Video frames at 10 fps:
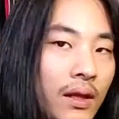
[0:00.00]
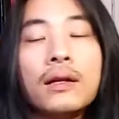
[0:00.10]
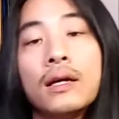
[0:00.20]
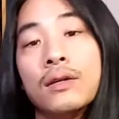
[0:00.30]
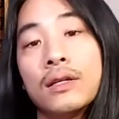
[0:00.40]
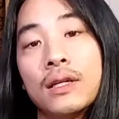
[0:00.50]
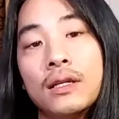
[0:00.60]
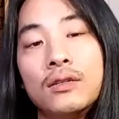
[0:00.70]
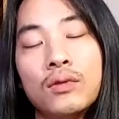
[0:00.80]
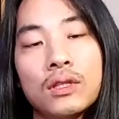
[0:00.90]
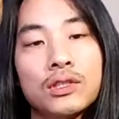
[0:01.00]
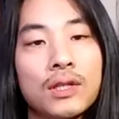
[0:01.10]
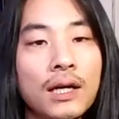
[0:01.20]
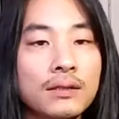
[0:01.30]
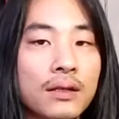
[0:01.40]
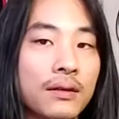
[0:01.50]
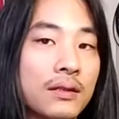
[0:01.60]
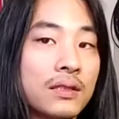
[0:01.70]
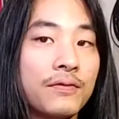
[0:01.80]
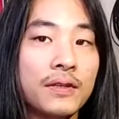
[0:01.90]
Now again, you want to translate
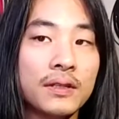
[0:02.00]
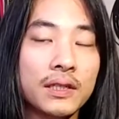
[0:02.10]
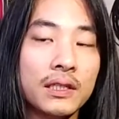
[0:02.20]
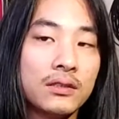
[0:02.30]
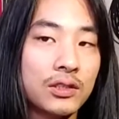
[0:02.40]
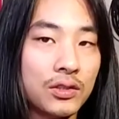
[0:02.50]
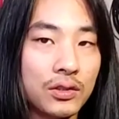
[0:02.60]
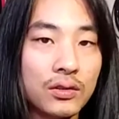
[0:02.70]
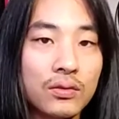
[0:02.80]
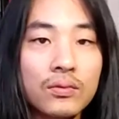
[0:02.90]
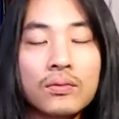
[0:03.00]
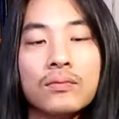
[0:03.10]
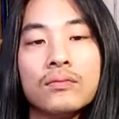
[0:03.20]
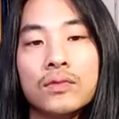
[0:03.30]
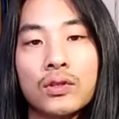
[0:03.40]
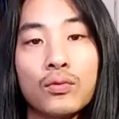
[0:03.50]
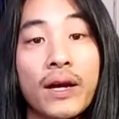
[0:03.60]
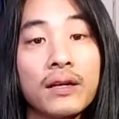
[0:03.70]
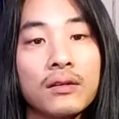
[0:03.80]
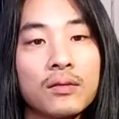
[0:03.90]
this feeling to your
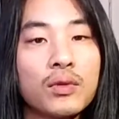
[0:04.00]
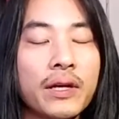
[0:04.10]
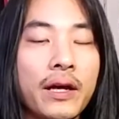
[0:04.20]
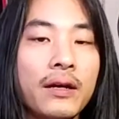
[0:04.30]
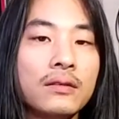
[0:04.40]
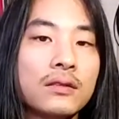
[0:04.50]
regular playing.